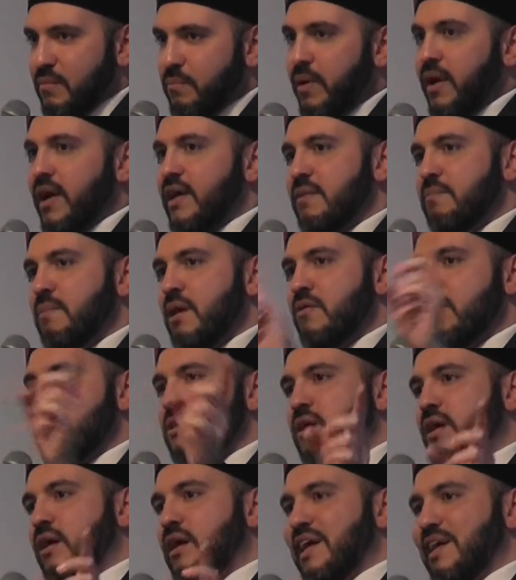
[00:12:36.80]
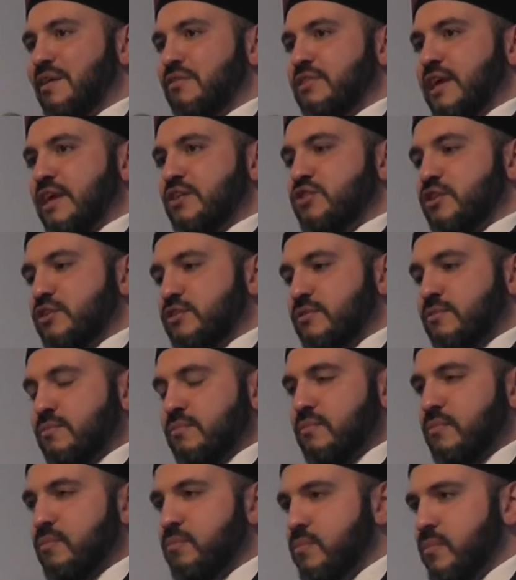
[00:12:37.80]
But in America, they just
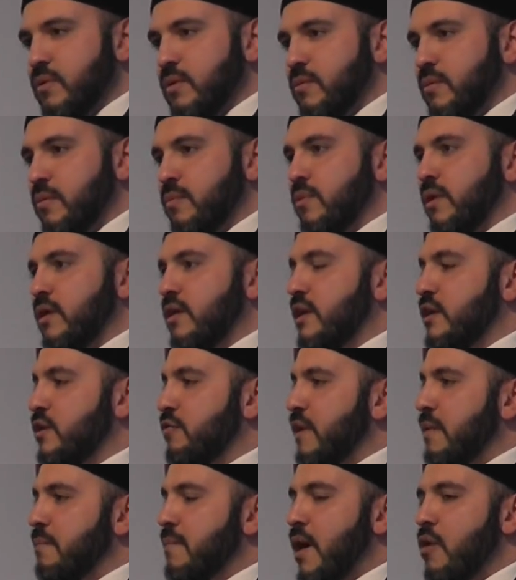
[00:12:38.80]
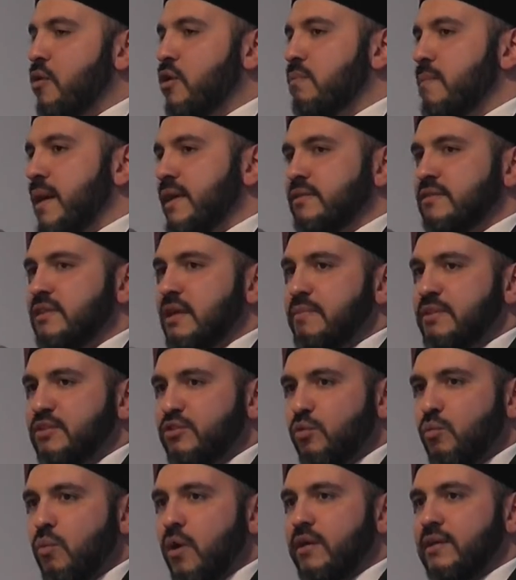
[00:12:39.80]
kind of amalgamated them
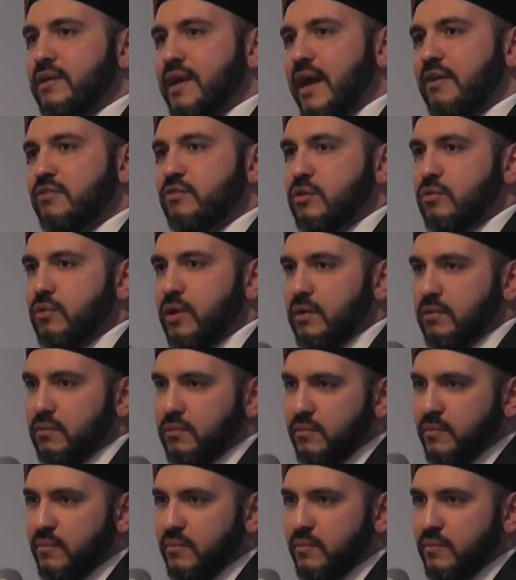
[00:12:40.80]
into one category.